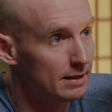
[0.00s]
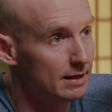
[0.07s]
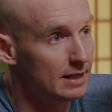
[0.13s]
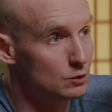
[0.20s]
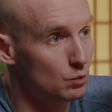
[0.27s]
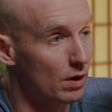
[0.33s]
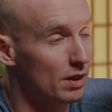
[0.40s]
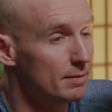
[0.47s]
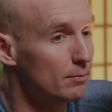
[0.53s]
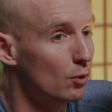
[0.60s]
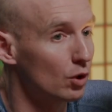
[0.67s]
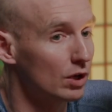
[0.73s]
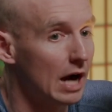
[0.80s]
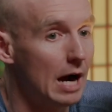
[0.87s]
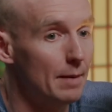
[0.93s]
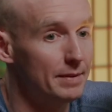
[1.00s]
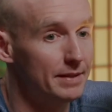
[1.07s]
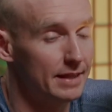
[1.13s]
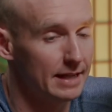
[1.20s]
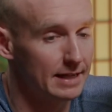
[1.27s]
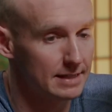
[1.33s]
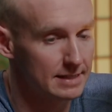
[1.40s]
is one of the more common
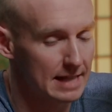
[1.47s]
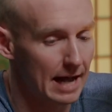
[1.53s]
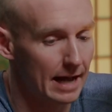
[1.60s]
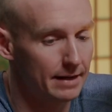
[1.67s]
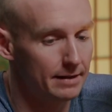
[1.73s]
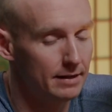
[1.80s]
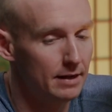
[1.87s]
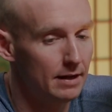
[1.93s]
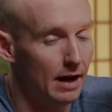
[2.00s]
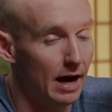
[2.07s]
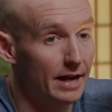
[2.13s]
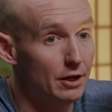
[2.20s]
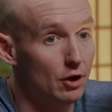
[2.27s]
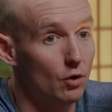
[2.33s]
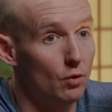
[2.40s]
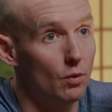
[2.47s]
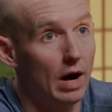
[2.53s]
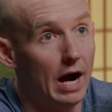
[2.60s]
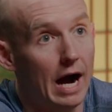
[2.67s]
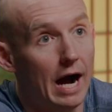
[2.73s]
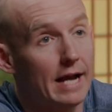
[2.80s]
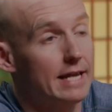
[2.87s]
things that I know
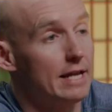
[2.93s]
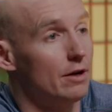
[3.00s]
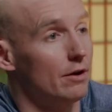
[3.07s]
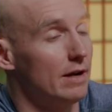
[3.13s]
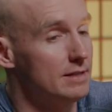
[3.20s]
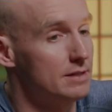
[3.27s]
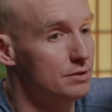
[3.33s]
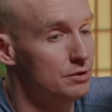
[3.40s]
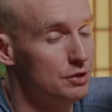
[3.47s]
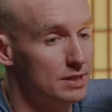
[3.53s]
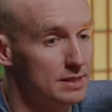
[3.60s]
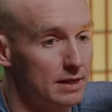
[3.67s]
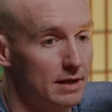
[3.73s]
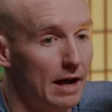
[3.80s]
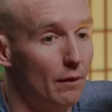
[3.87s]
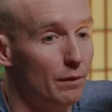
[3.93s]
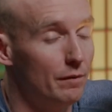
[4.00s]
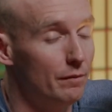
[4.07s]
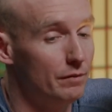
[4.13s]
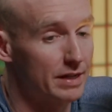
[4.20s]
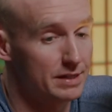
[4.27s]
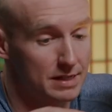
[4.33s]
I hear as just a health
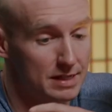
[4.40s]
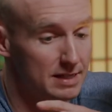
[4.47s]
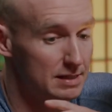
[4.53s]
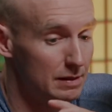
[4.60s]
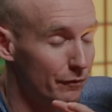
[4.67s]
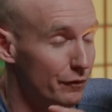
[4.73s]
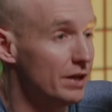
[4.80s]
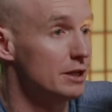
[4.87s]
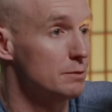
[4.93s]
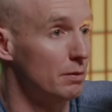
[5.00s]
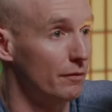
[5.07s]
and just as a fitness